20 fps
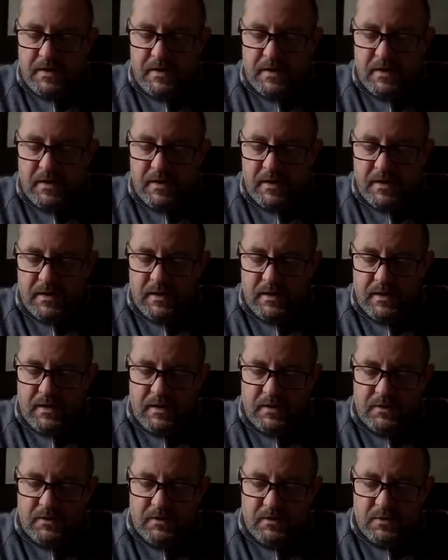
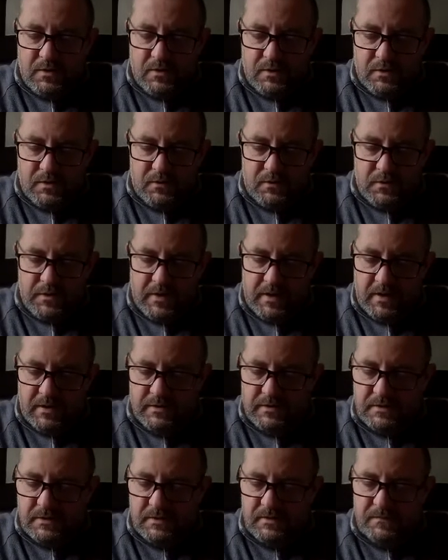Your knuckle
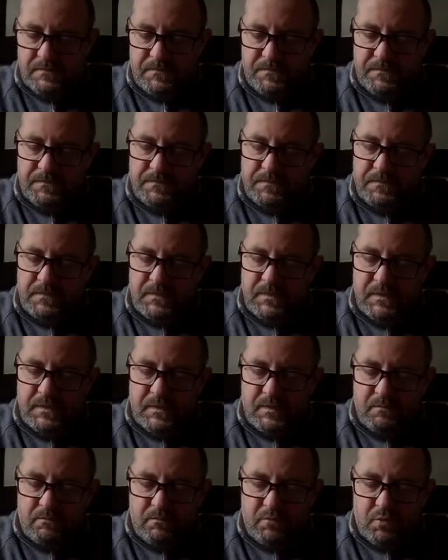guard,
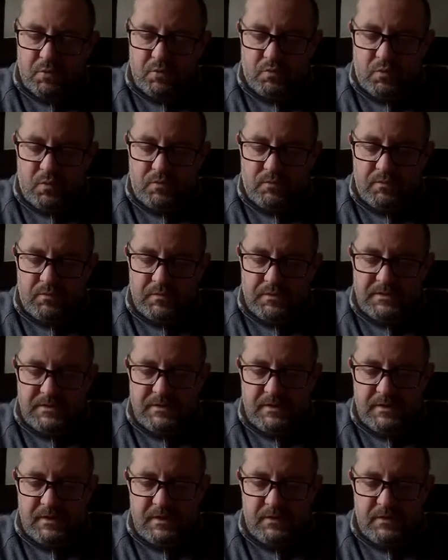more waffle
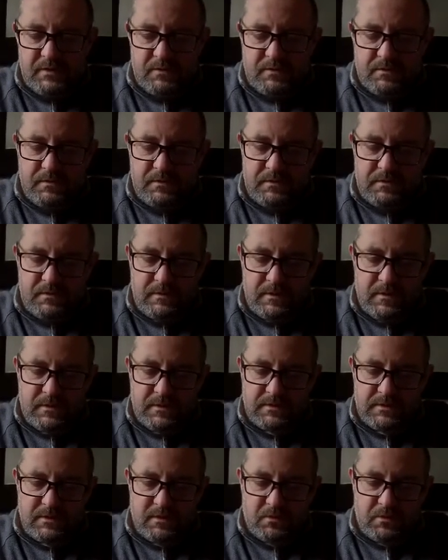material,
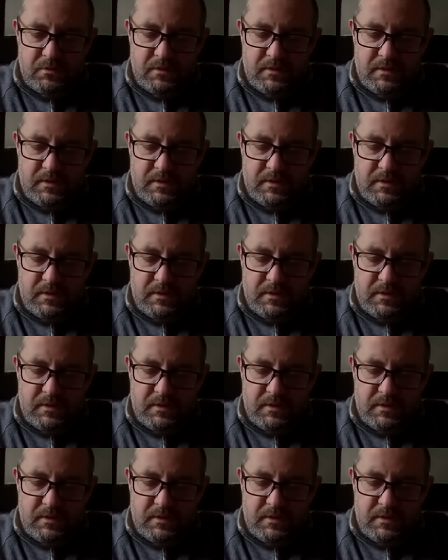nice little,